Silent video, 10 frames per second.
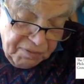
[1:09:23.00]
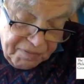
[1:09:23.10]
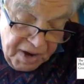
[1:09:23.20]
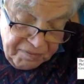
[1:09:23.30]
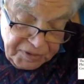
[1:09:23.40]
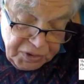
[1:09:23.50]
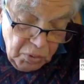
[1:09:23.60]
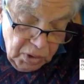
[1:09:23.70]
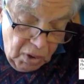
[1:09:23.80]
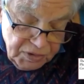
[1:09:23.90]
The Frankfurt
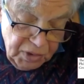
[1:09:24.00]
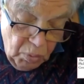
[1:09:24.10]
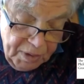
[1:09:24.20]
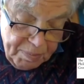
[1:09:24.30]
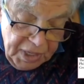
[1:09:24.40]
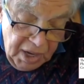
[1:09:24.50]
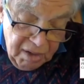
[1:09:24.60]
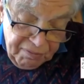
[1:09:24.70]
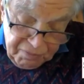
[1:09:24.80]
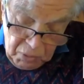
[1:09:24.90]
School also went
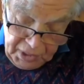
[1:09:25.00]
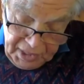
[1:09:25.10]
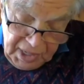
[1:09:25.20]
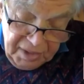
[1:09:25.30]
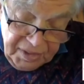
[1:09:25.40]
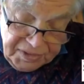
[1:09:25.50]
beyond Freud in